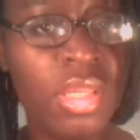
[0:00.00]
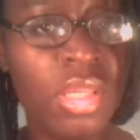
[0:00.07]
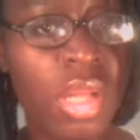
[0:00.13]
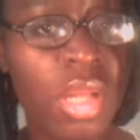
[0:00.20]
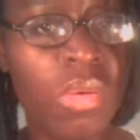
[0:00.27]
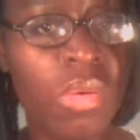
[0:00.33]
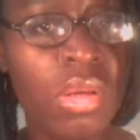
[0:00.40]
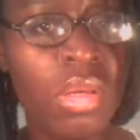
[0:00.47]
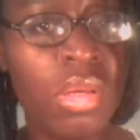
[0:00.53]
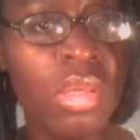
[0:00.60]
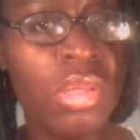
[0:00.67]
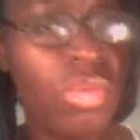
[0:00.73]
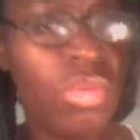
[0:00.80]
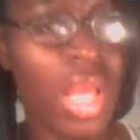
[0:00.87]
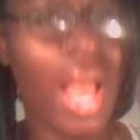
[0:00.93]
You know,
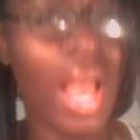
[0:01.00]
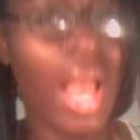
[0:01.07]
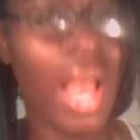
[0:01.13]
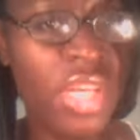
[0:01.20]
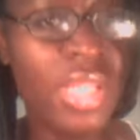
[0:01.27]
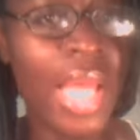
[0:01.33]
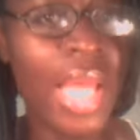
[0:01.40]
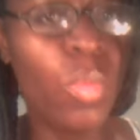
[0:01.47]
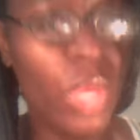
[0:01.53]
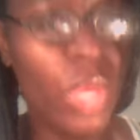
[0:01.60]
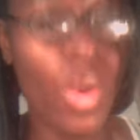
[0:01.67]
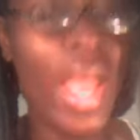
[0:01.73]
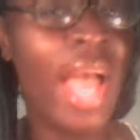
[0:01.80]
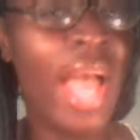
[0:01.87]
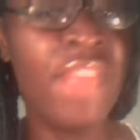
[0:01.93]
I feel like we
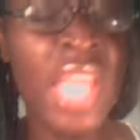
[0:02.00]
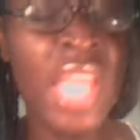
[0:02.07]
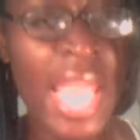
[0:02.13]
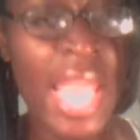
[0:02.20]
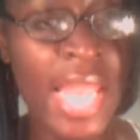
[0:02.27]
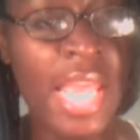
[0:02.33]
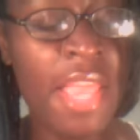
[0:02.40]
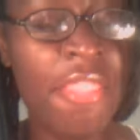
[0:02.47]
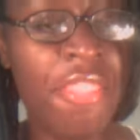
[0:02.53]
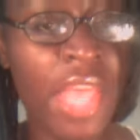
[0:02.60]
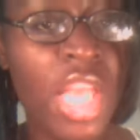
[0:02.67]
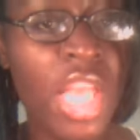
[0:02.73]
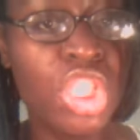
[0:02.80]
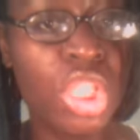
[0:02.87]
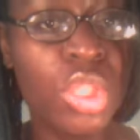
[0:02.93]
don't have
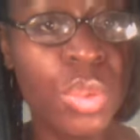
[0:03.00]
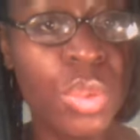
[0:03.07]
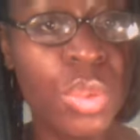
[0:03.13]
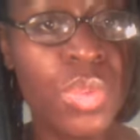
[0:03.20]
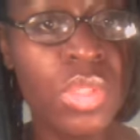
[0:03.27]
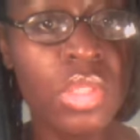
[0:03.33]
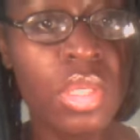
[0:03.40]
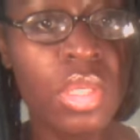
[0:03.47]
anything to lose.